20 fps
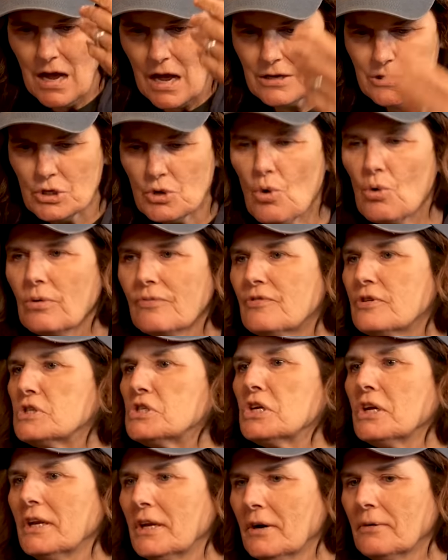a school in
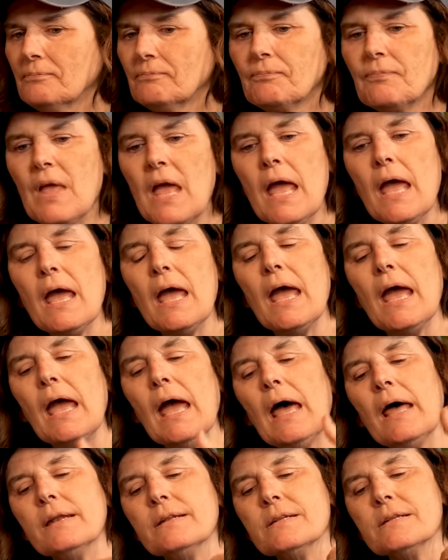Virginia
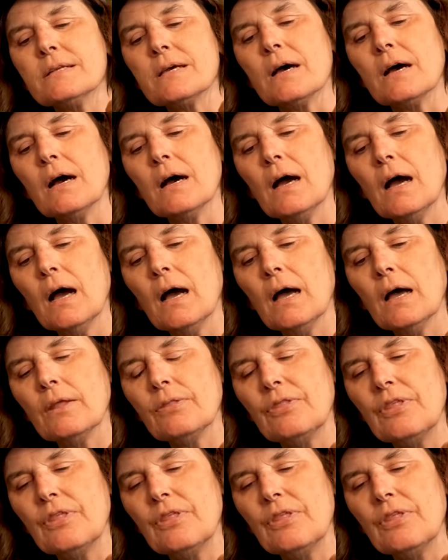and uh,